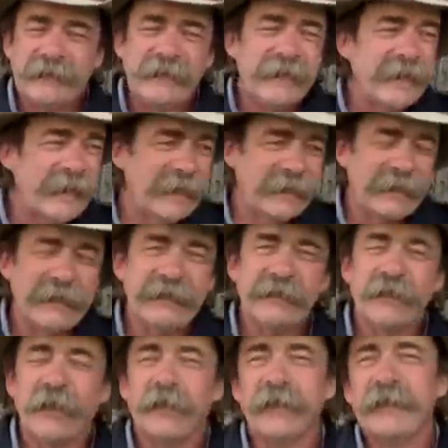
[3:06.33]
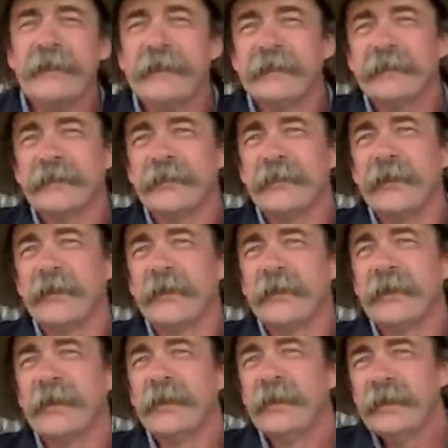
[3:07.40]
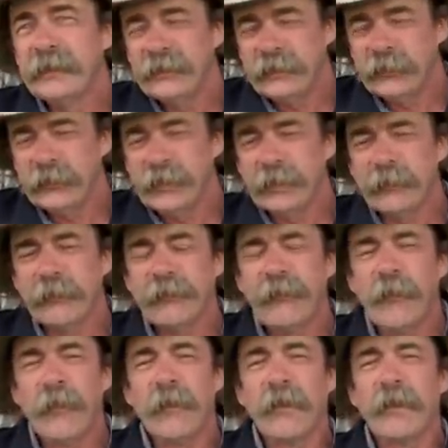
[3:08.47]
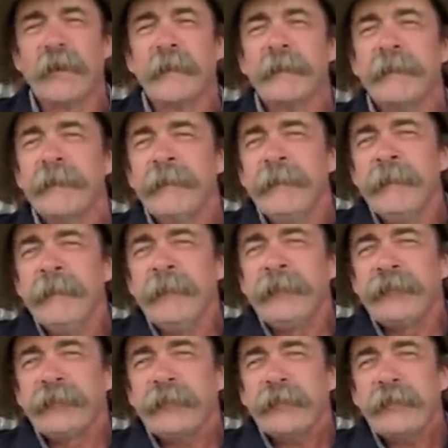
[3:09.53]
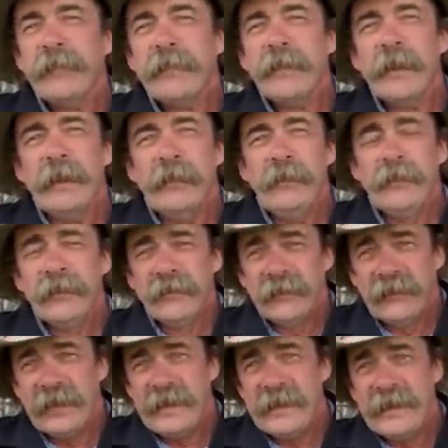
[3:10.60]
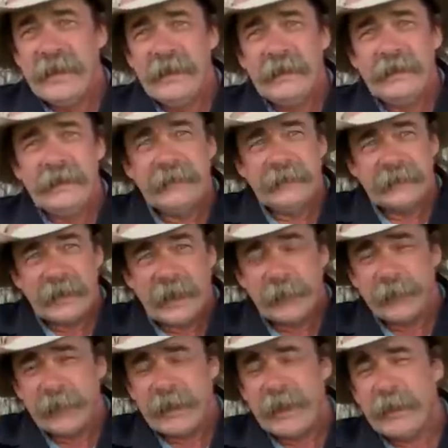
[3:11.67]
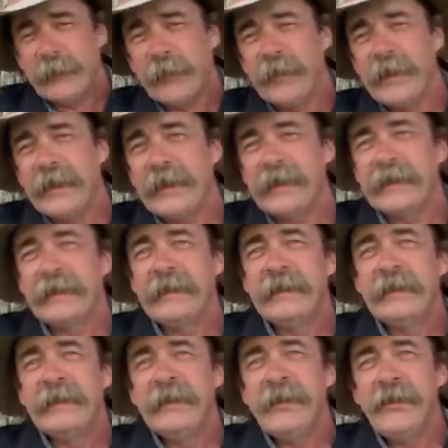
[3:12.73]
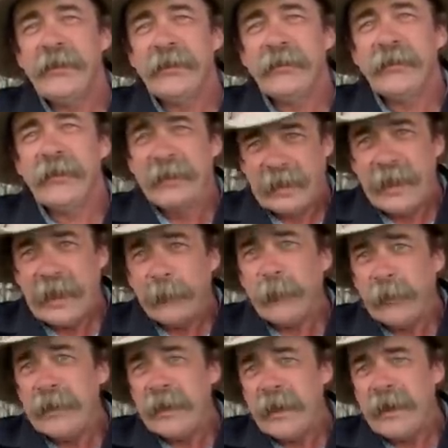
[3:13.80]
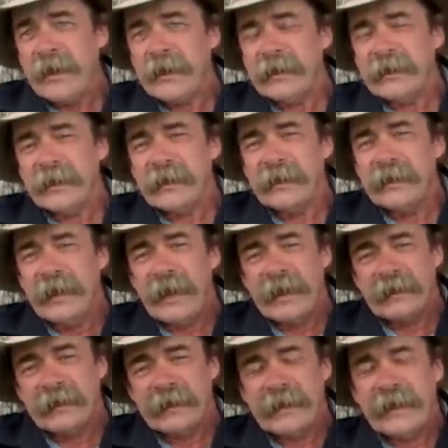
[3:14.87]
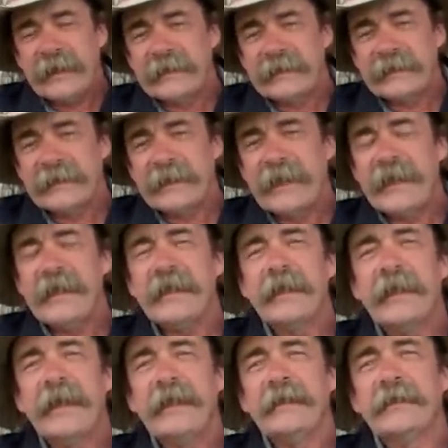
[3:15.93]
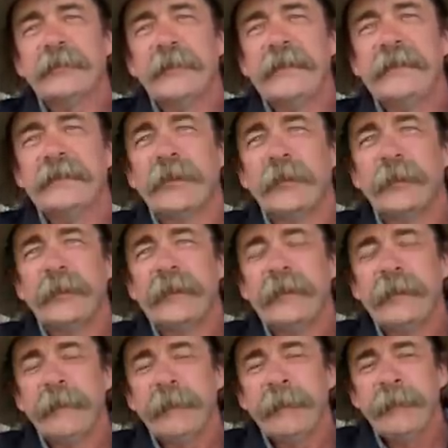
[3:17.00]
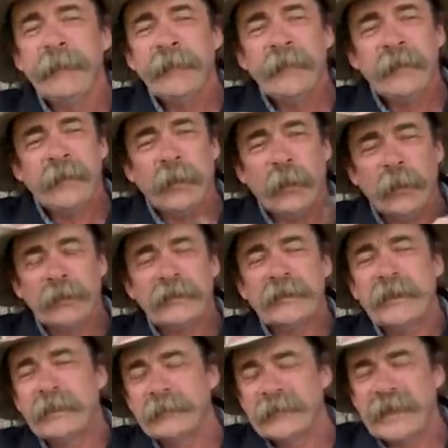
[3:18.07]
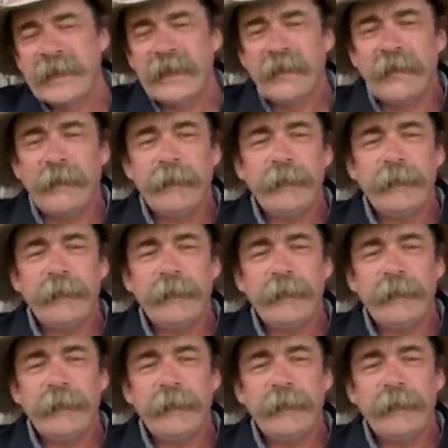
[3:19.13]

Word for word: can. He's off. He hits the dirt. Chute number four. You can see top of the cowboy hat. You can see the cowboy nod at the at the guys at the gate. The gate swings open. The horse comes out.